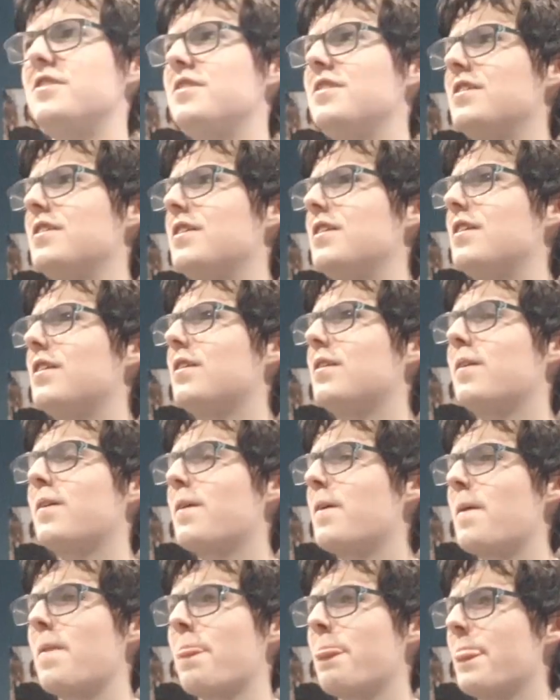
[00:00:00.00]
year,
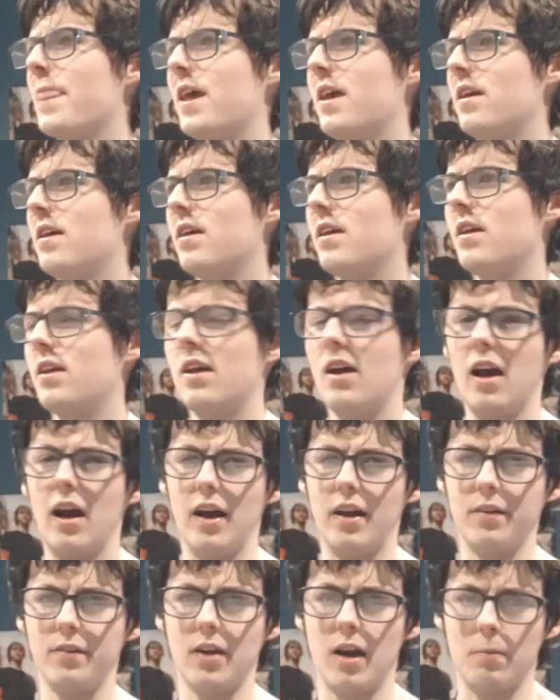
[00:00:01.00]

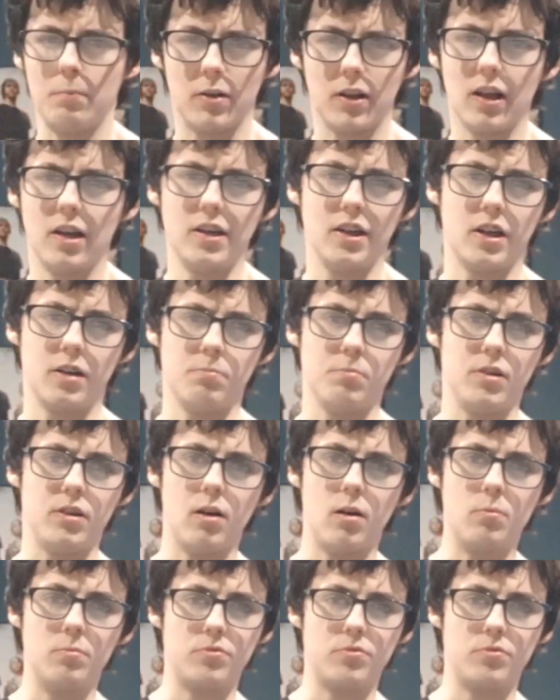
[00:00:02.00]
and I'm glad it can be gone